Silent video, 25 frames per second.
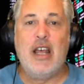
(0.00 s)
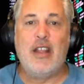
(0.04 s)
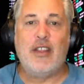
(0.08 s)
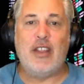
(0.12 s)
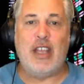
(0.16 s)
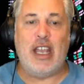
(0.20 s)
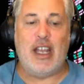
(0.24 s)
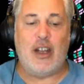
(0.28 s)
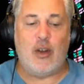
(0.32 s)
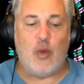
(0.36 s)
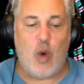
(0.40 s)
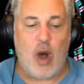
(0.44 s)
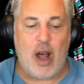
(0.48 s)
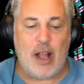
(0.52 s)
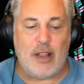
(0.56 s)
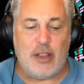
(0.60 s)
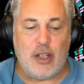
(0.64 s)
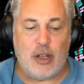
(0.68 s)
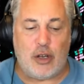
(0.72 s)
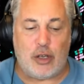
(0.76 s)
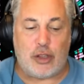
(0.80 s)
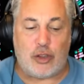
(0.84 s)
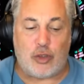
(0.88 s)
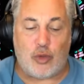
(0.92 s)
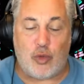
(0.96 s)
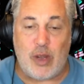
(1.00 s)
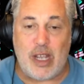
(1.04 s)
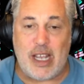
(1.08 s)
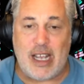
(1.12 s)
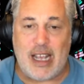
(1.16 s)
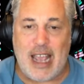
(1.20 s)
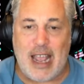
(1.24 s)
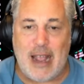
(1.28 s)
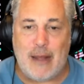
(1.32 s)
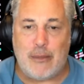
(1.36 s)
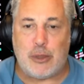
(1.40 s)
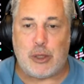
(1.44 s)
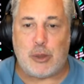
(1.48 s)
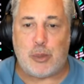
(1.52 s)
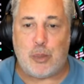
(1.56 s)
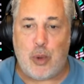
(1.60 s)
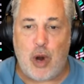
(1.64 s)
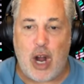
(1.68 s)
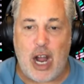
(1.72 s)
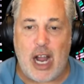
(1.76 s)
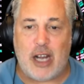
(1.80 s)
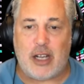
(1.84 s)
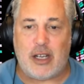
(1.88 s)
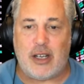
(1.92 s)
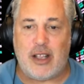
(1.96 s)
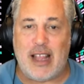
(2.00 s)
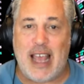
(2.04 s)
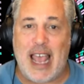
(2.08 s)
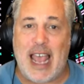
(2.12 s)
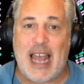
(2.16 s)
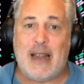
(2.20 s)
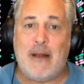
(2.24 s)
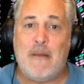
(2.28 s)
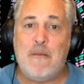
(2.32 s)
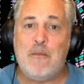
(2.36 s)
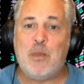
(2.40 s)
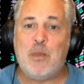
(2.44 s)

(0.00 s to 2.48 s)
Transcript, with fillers: They had won their three games prior to that.